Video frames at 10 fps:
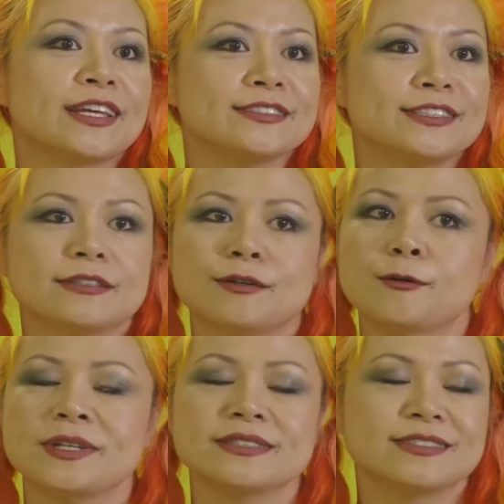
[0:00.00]
and you
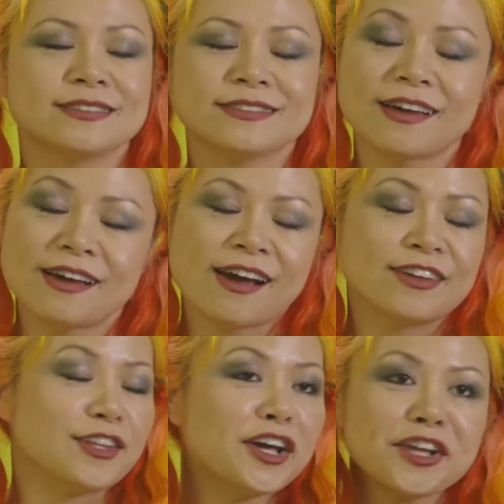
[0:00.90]
know, it's
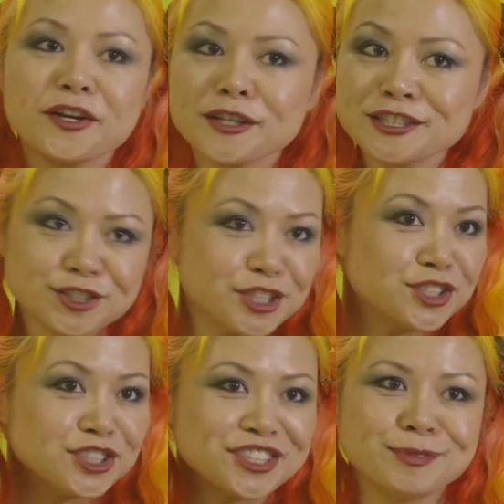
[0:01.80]
not air
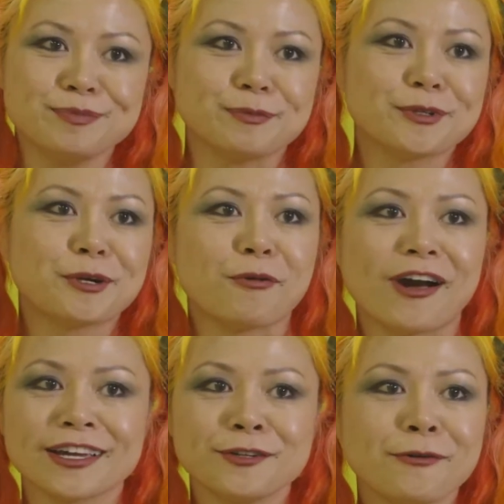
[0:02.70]
conditioned. People are
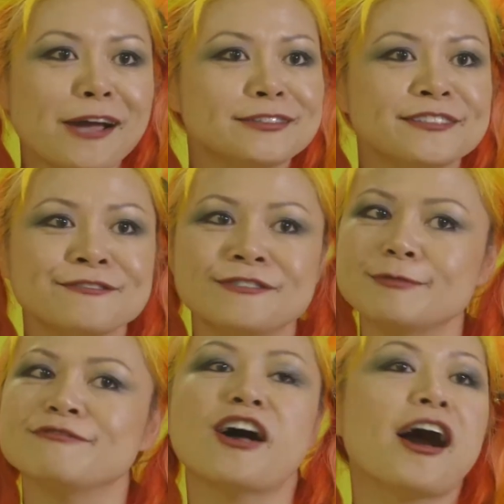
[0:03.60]
walking around in flip
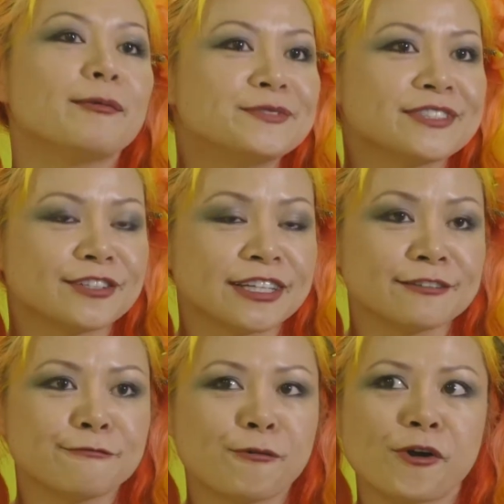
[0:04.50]
flops looking
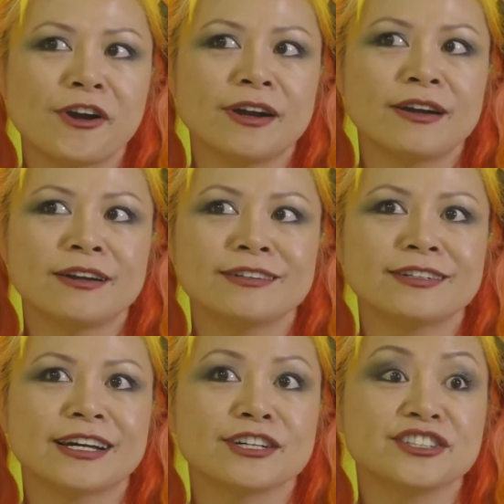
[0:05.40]
for
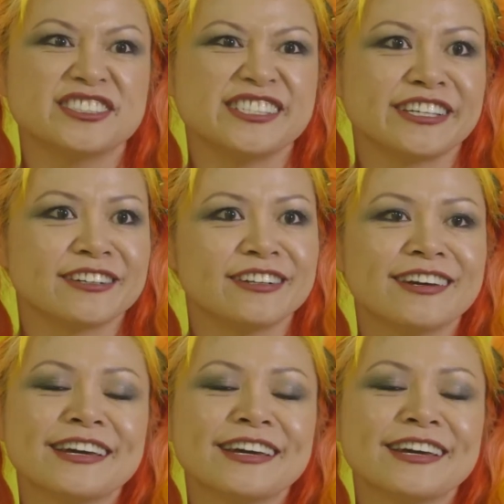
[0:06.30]
a good deal.